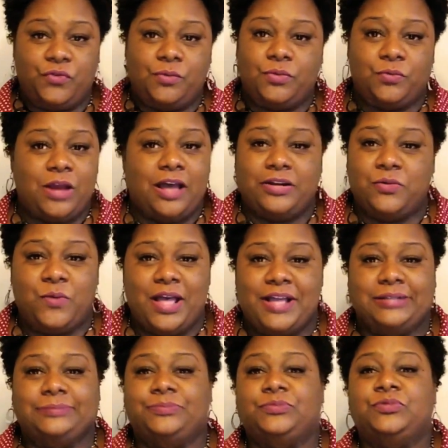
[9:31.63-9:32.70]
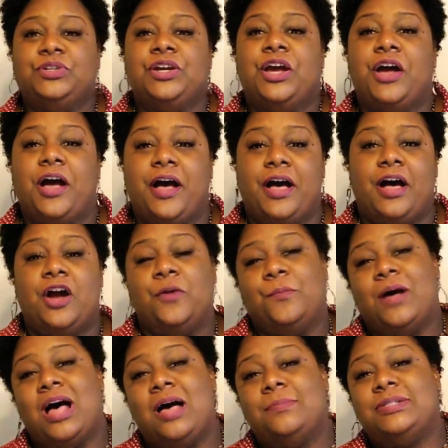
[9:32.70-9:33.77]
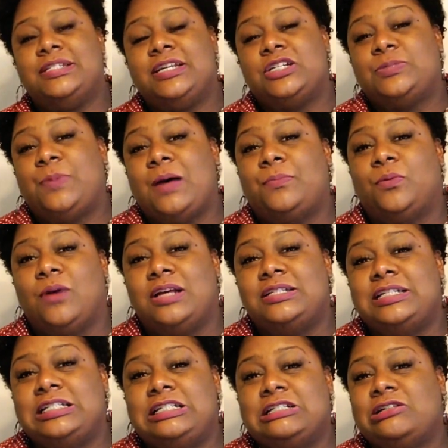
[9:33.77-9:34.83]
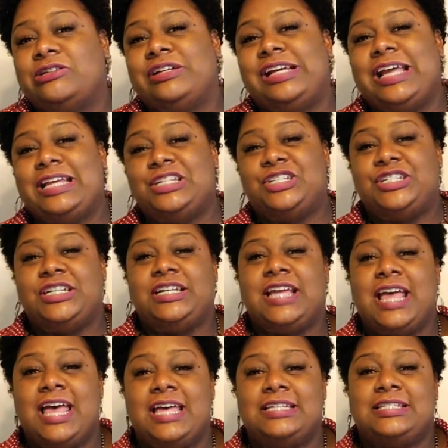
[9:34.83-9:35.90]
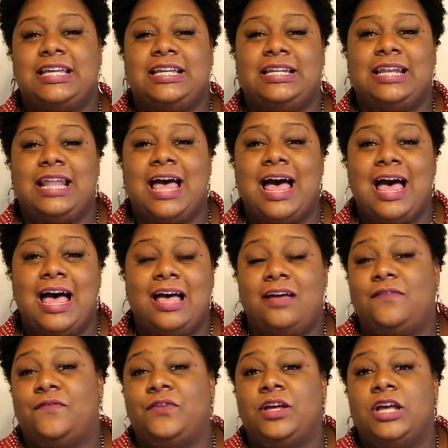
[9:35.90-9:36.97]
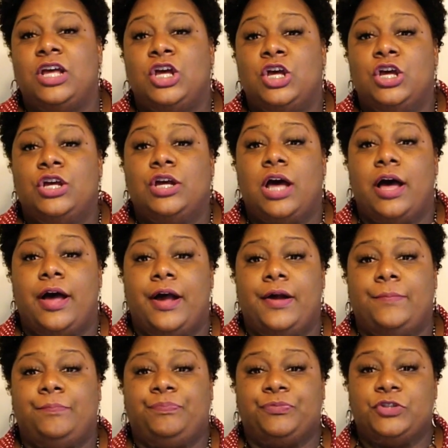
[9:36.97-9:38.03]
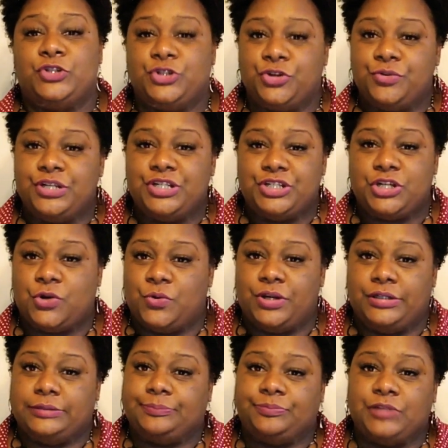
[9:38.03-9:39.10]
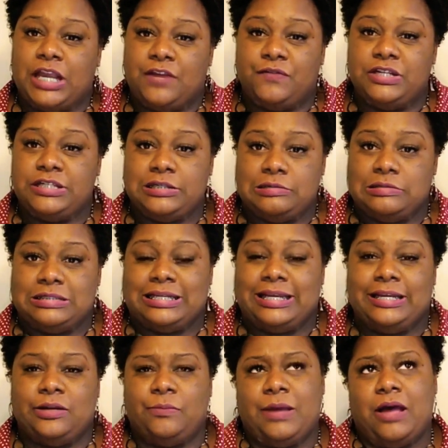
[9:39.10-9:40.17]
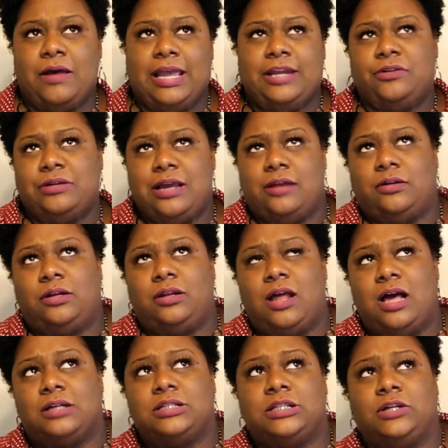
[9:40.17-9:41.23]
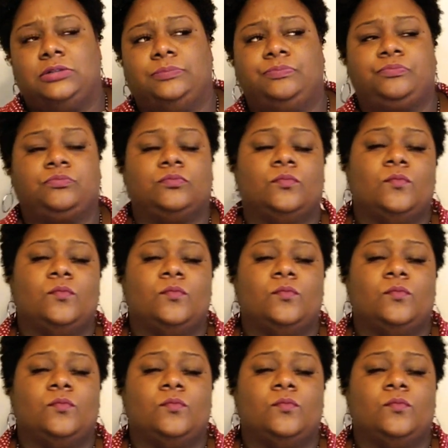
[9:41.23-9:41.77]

from around the way. Her mom sells paparazzi jewelry, and she has a live jewelry showing every Tuesday at about 8 or 9 o'clock. So